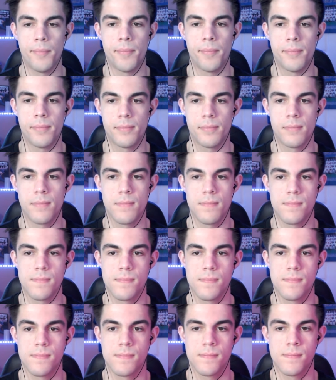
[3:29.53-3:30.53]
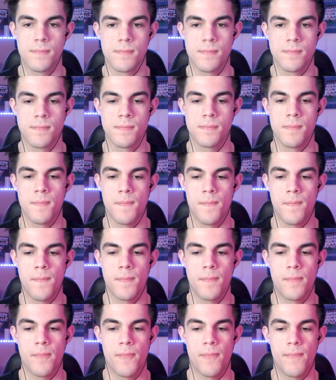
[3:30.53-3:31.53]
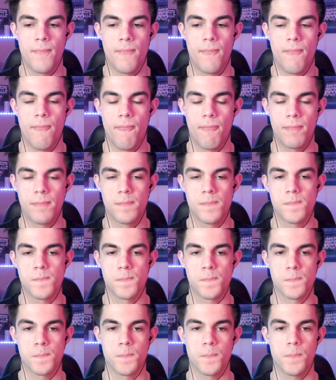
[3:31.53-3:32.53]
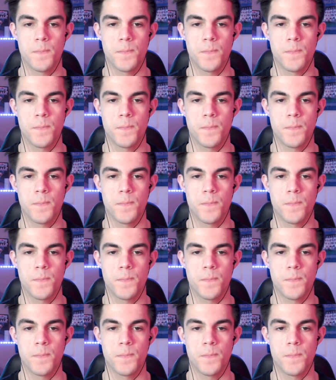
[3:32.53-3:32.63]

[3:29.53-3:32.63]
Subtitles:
This person isn't speaking.